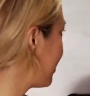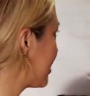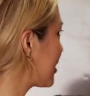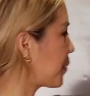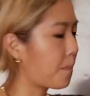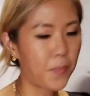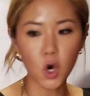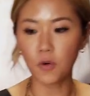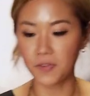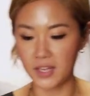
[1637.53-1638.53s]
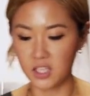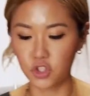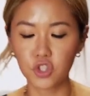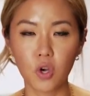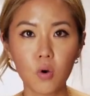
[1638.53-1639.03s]
It's like perfect.
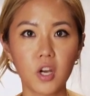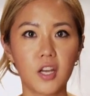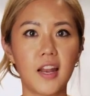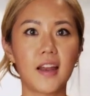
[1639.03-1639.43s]
It's so good.